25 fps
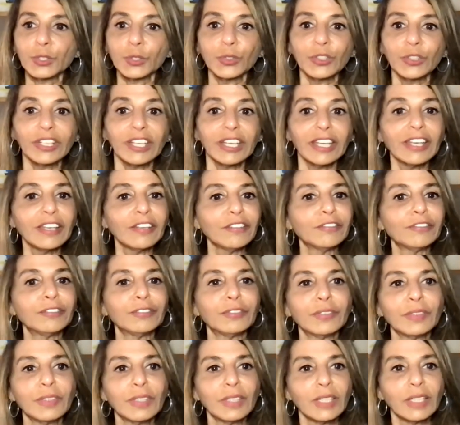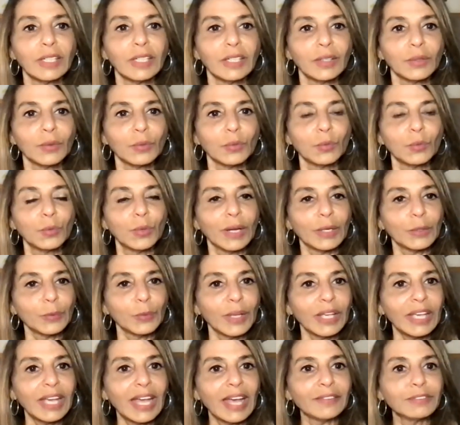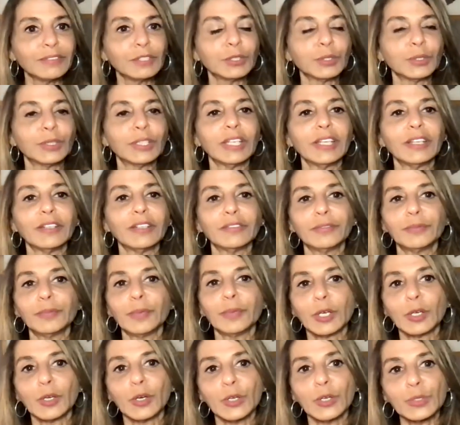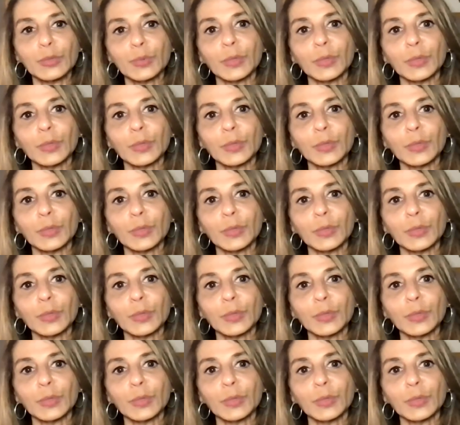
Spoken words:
give what we have to give, because